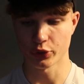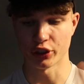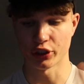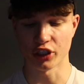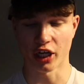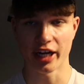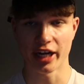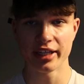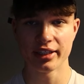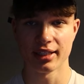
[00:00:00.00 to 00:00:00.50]
your
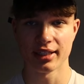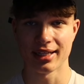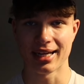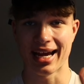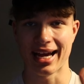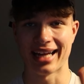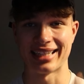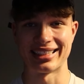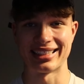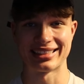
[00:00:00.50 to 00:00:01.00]
diet,
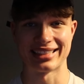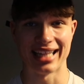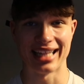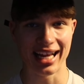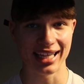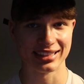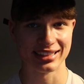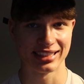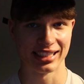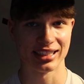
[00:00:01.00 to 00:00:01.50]
and this
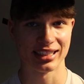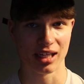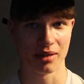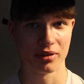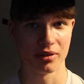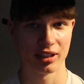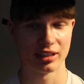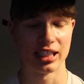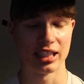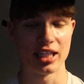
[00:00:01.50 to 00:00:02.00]
last thing that
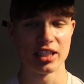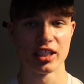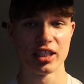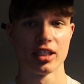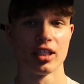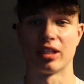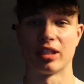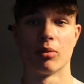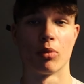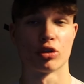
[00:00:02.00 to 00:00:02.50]
I'm going to tell you,
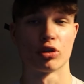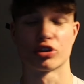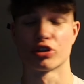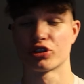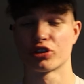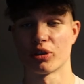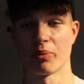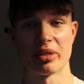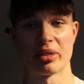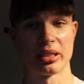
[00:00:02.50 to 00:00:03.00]
building muscle
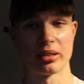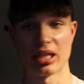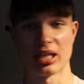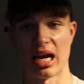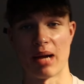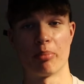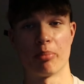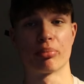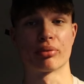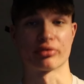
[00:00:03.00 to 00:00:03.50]
should be
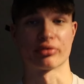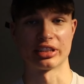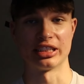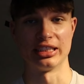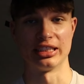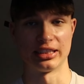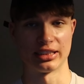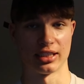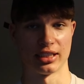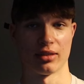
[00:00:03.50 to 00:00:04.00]
a
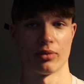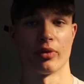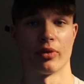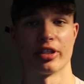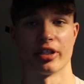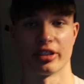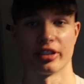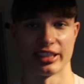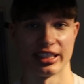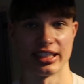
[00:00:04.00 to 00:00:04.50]
breeze when you're a